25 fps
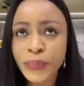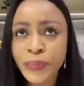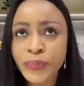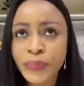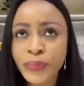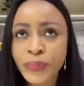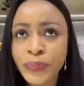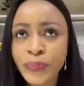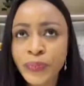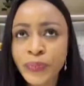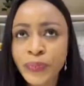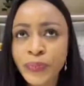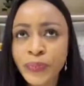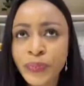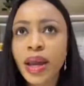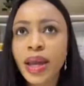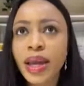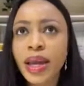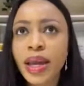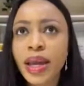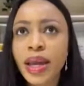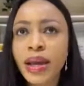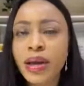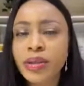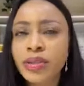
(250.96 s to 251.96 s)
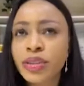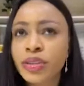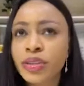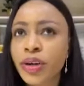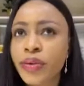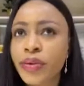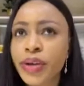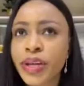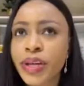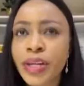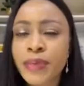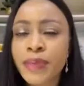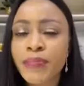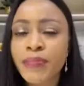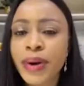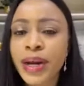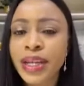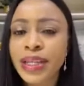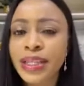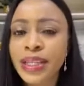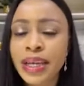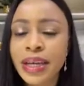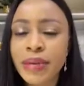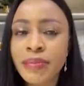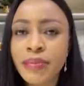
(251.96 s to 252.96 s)
in Nigeria.
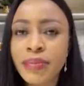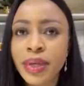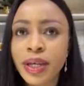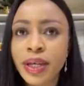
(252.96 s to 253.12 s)
During the